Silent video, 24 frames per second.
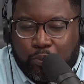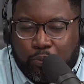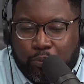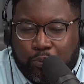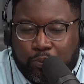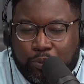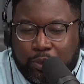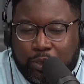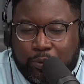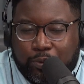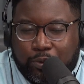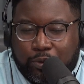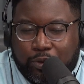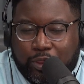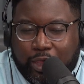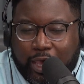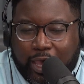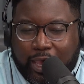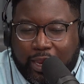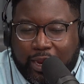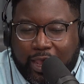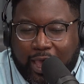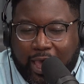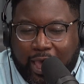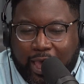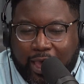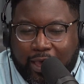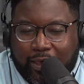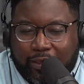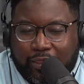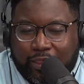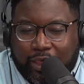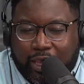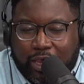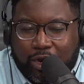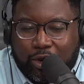people that
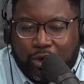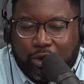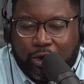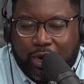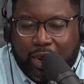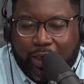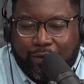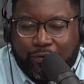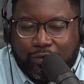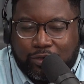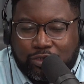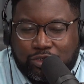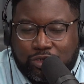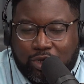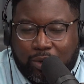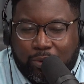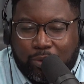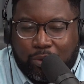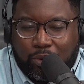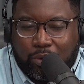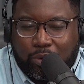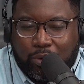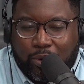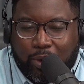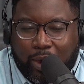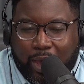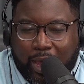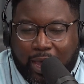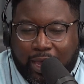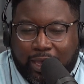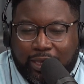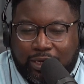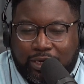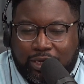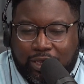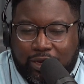are having trouble
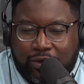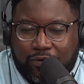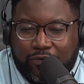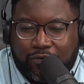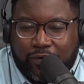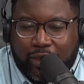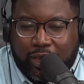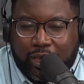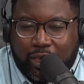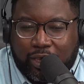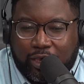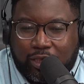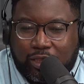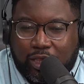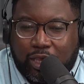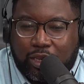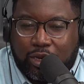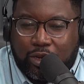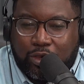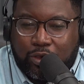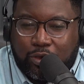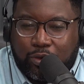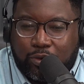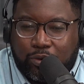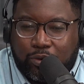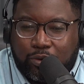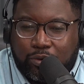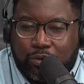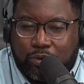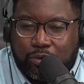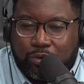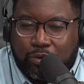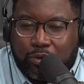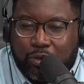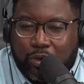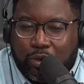identifying, because I know
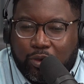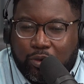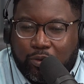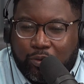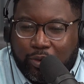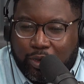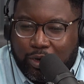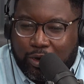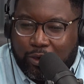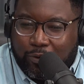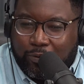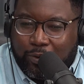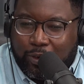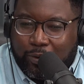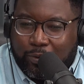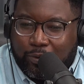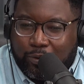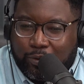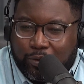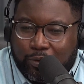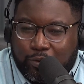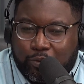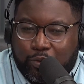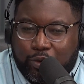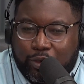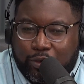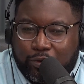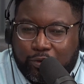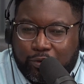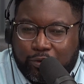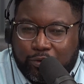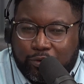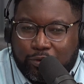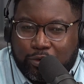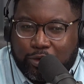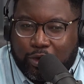we know people
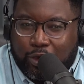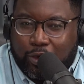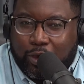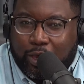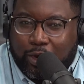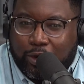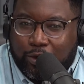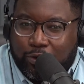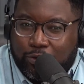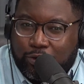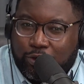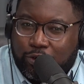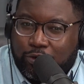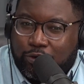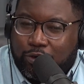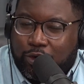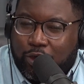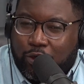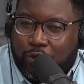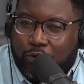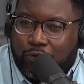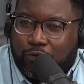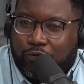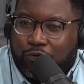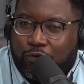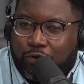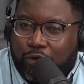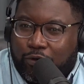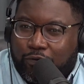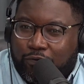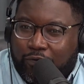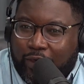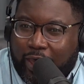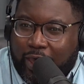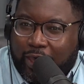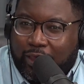I know for a
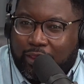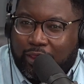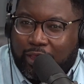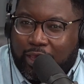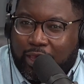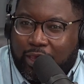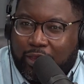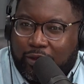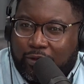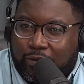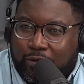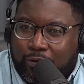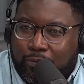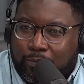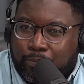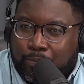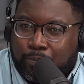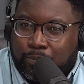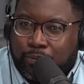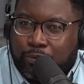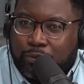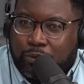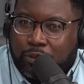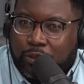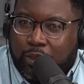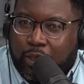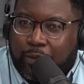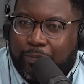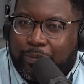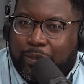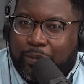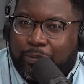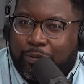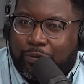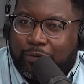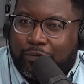fact that
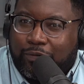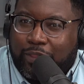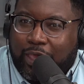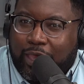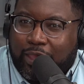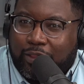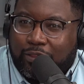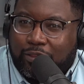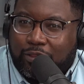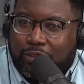people that